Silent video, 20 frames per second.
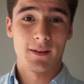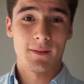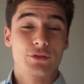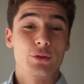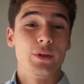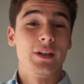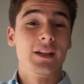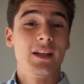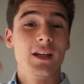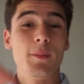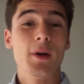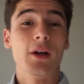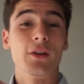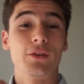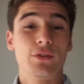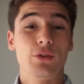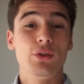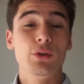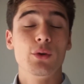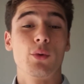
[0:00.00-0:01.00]
So in email
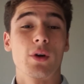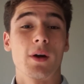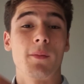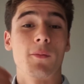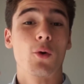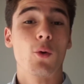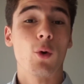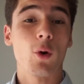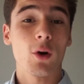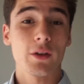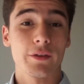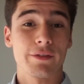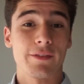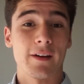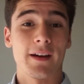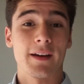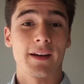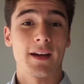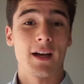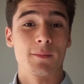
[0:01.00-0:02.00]
2, where I'm
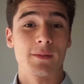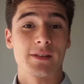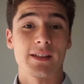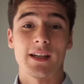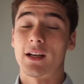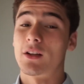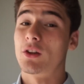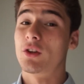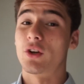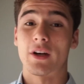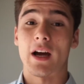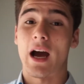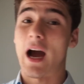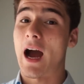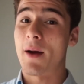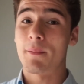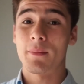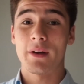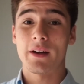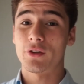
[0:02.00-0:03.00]
qualifying, I'm saying, look,
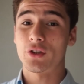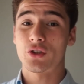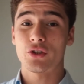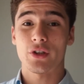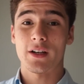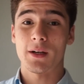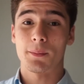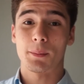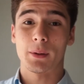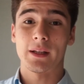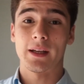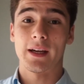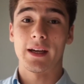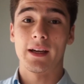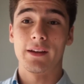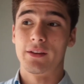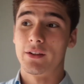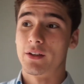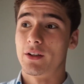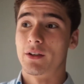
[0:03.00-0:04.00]
I'm never trying to play
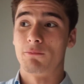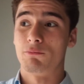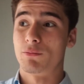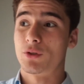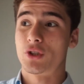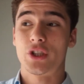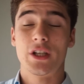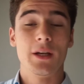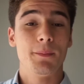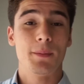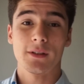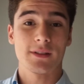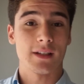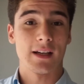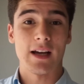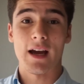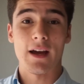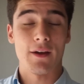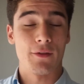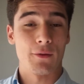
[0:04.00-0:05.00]
the cheapest
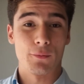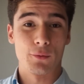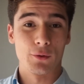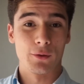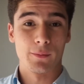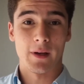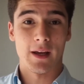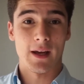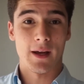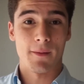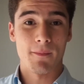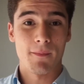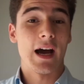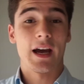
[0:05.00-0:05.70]
guy in the room game.